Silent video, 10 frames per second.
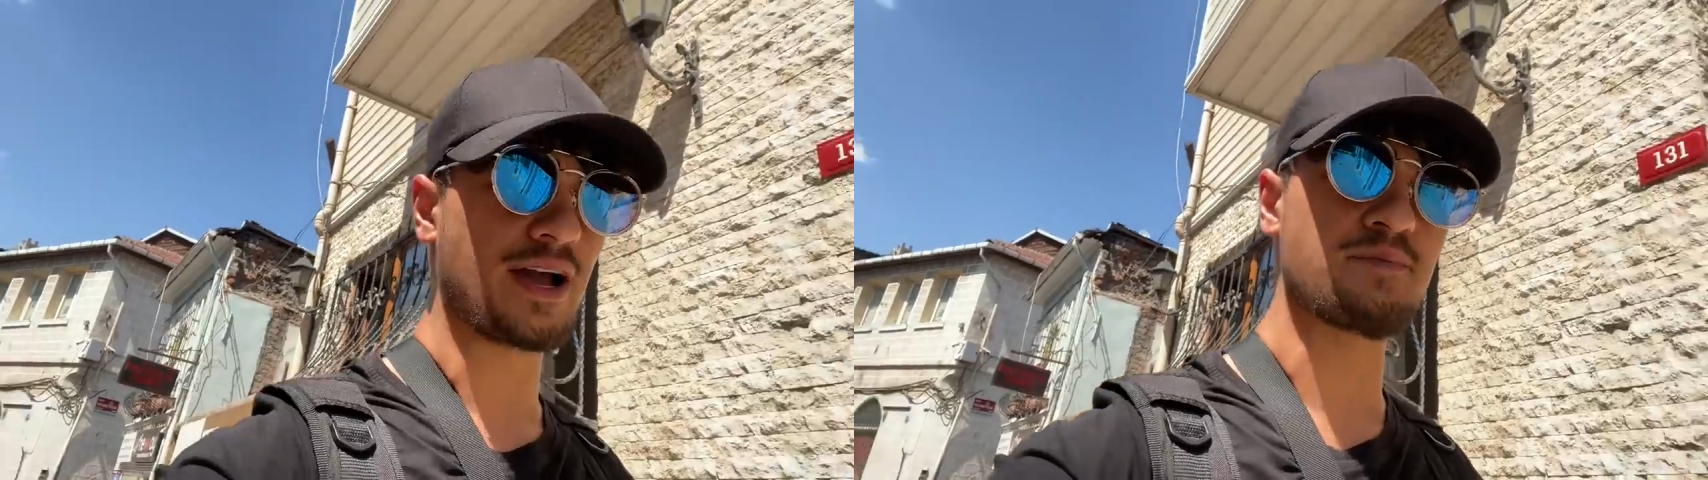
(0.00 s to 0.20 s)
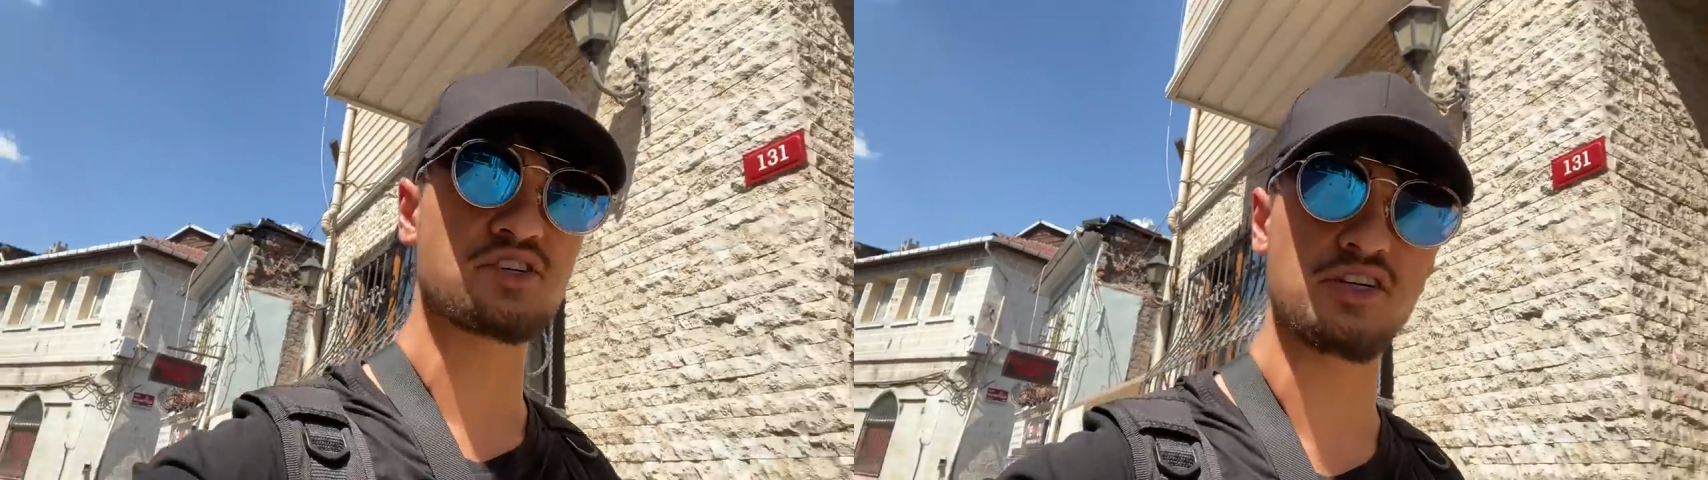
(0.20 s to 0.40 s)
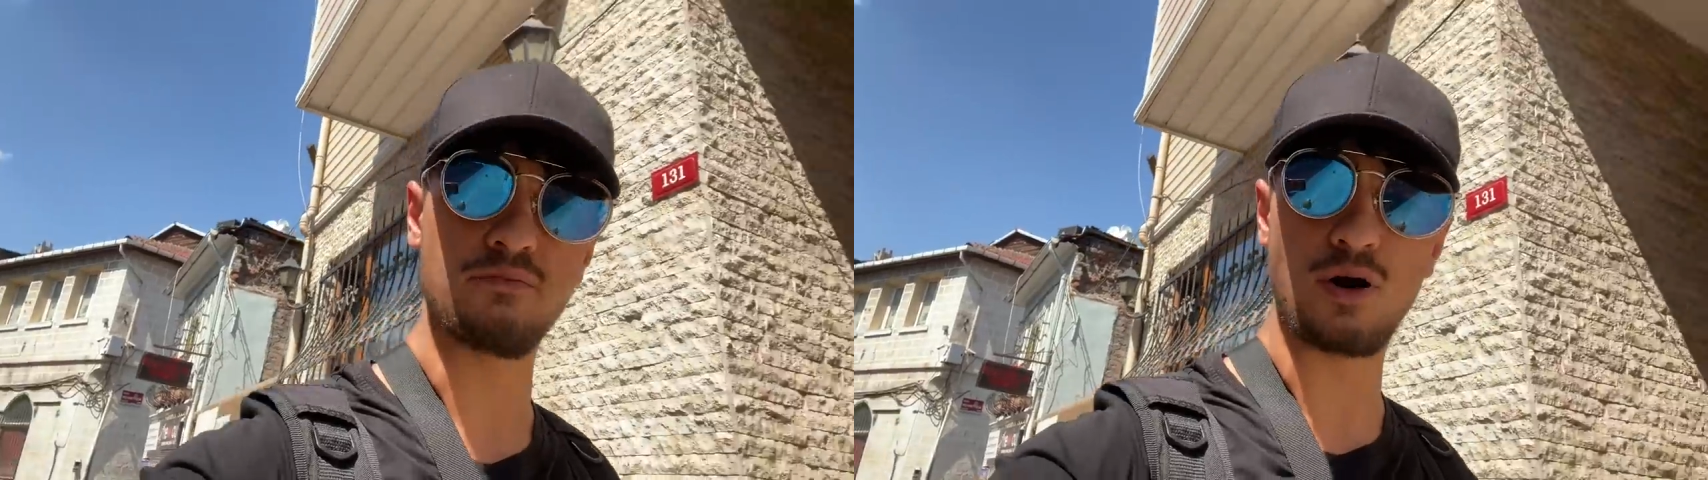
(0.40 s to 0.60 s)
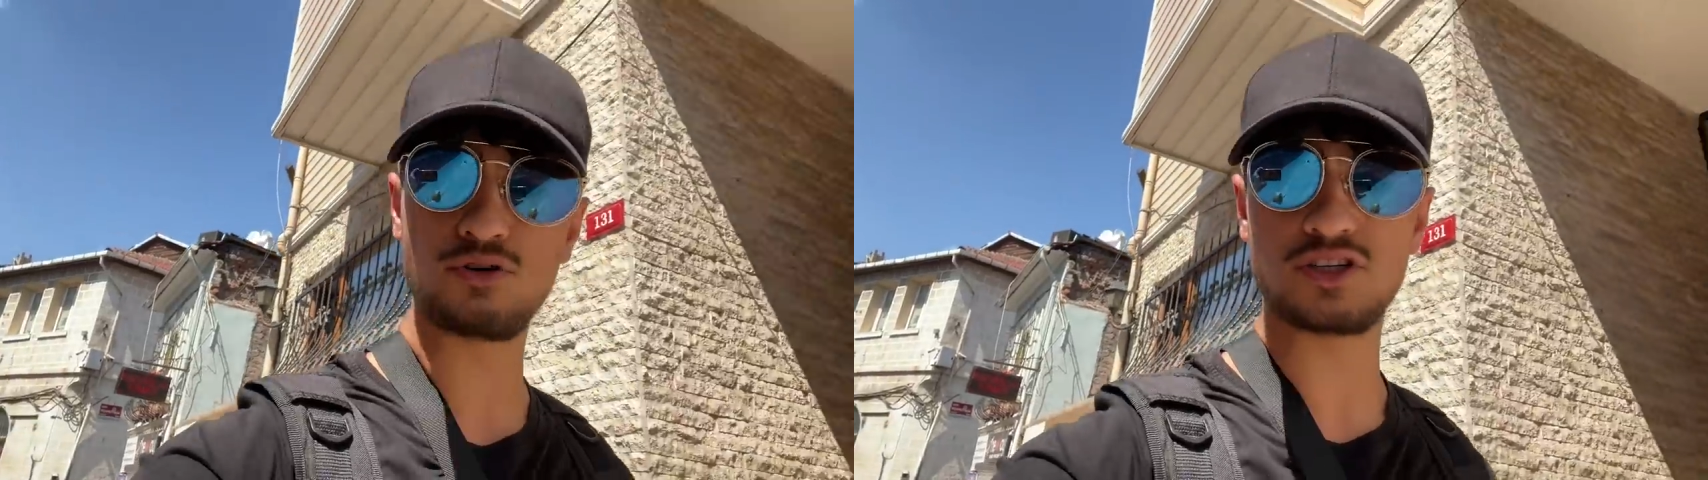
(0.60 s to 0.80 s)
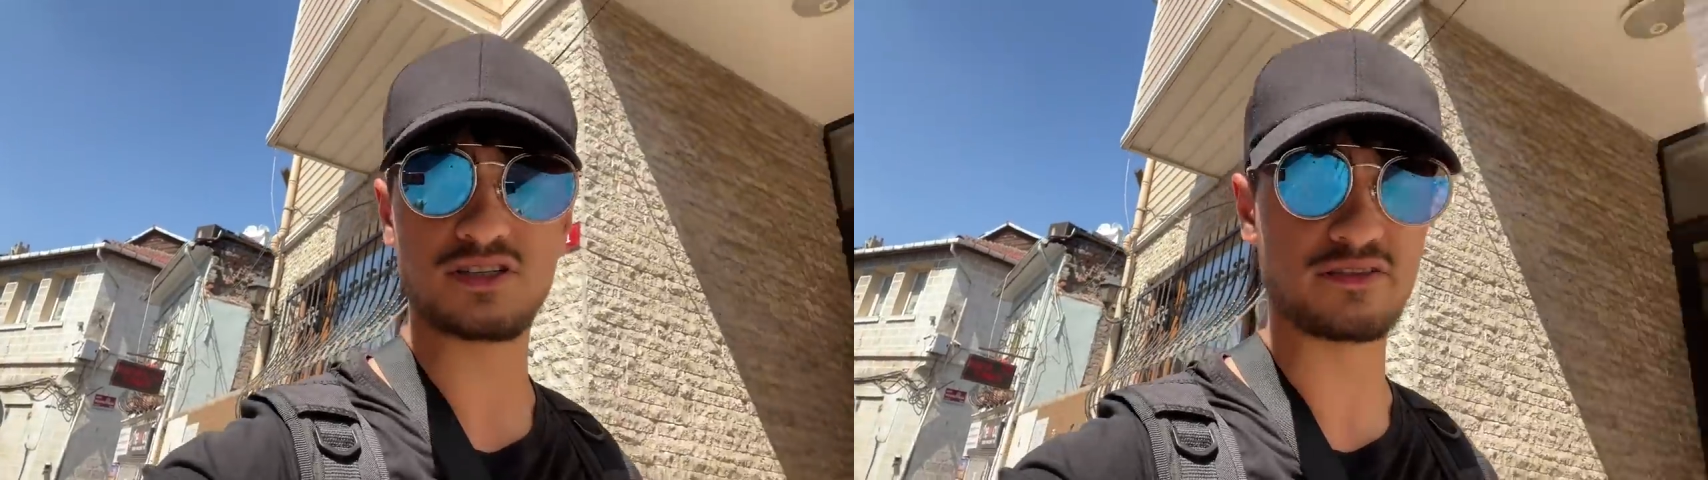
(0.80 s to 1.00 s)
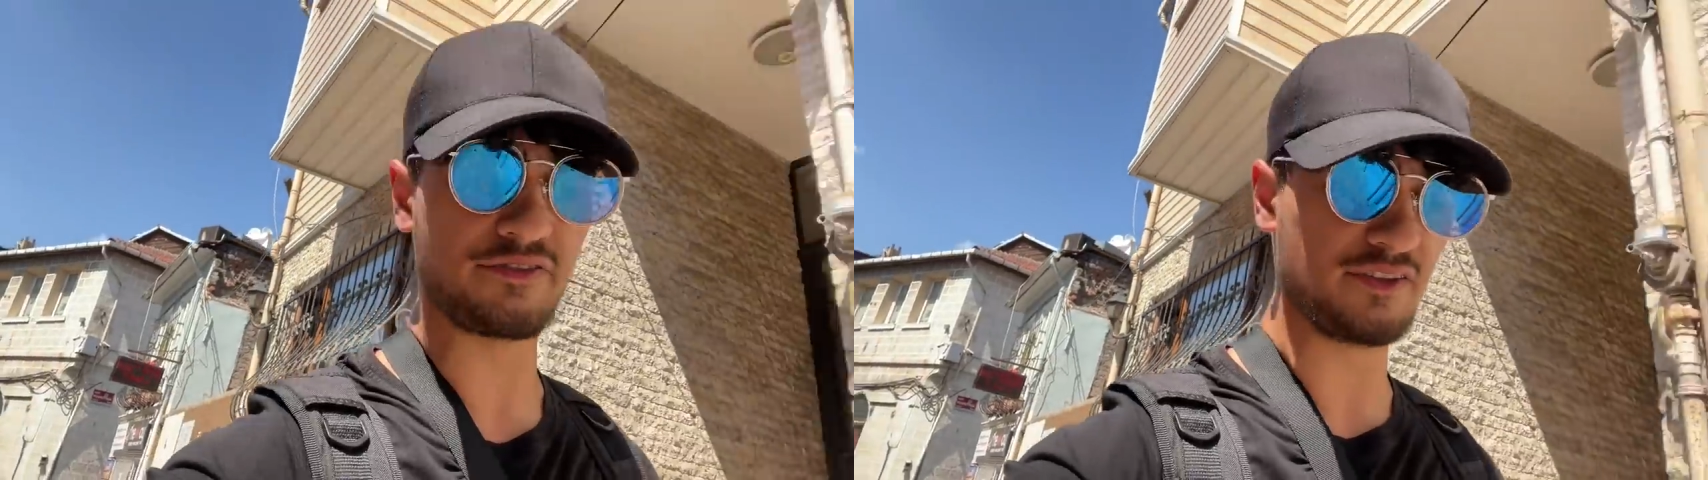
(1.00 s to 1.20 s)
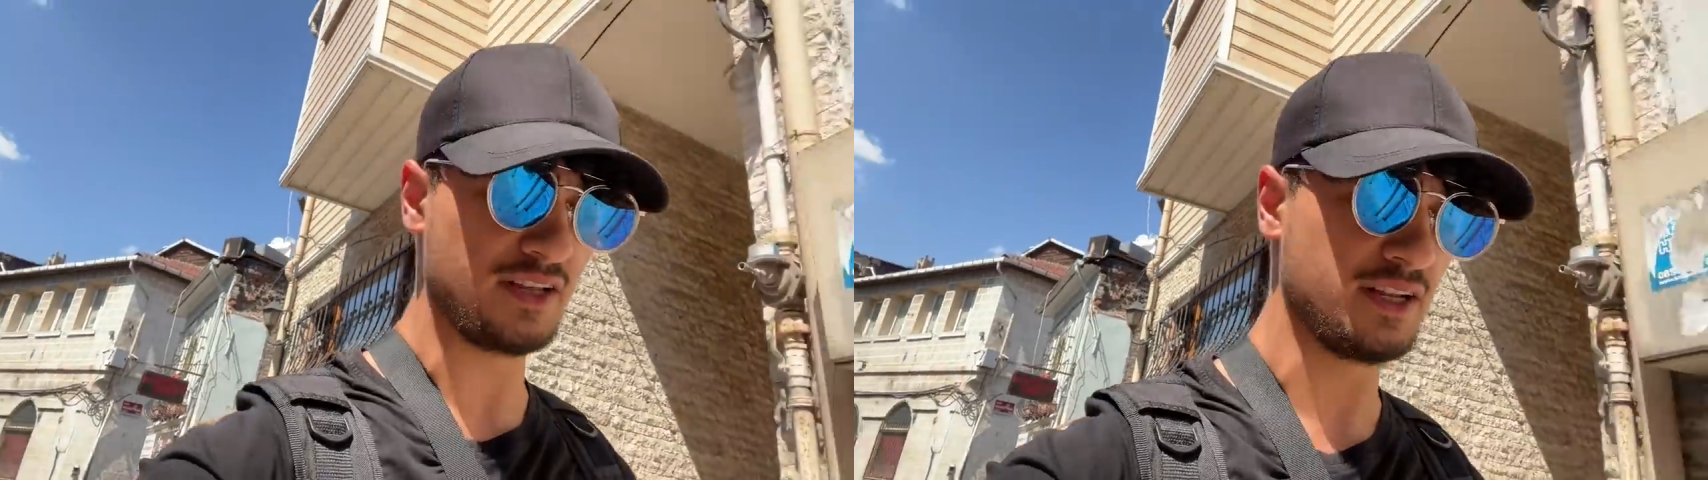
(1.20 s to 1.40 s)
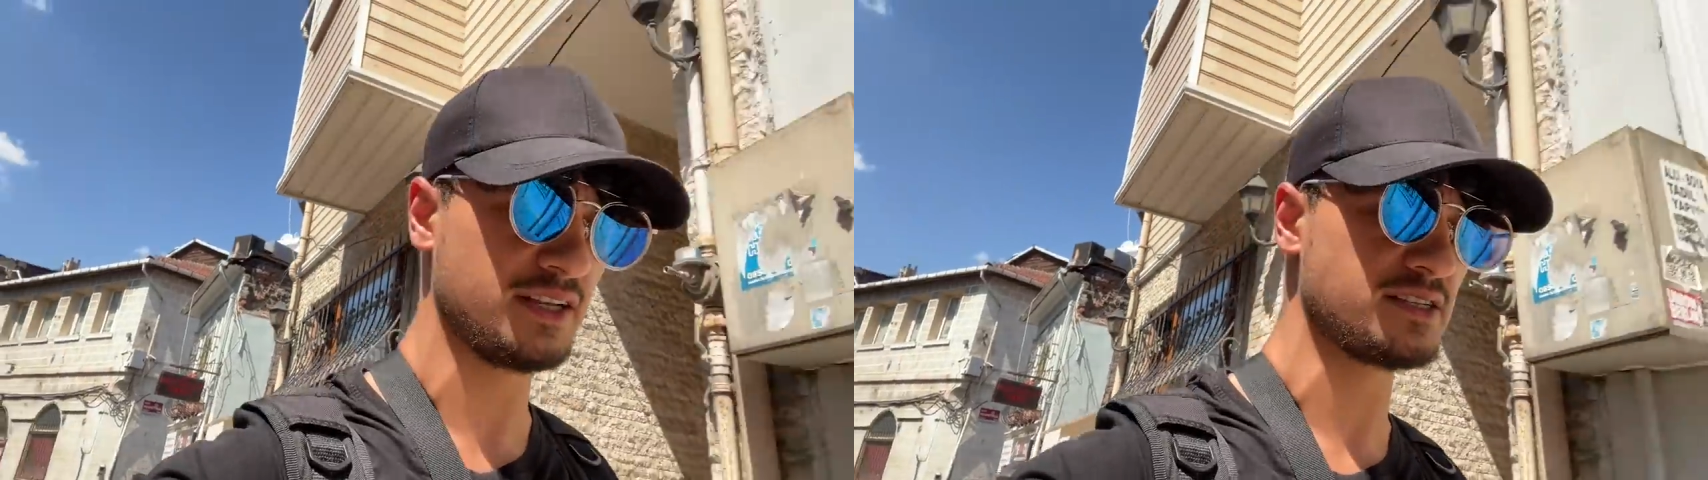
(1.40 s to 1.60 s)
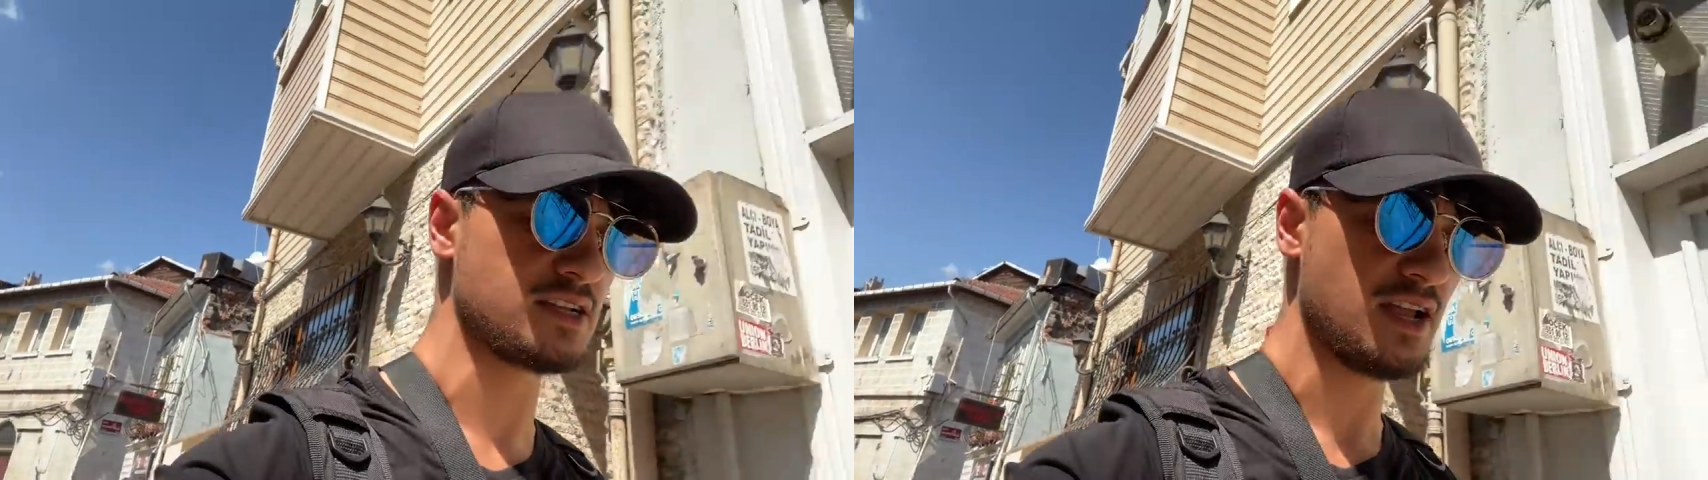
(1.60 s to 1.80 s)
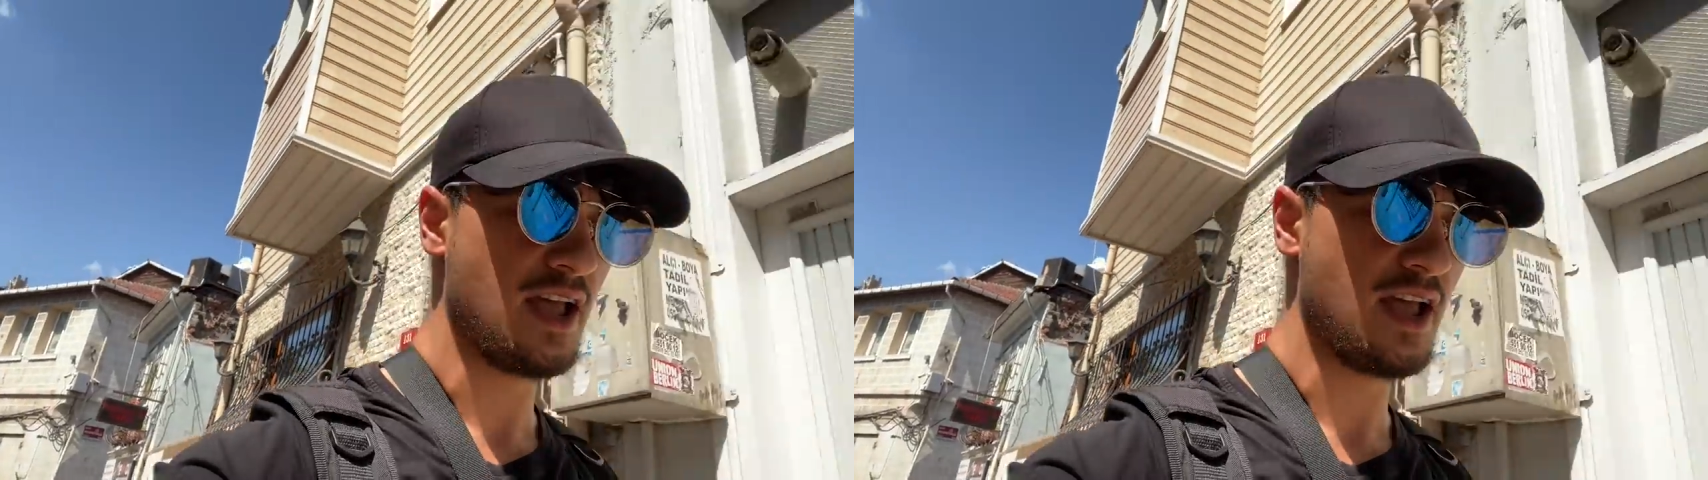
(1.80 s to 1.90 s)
capture emotions, feelings,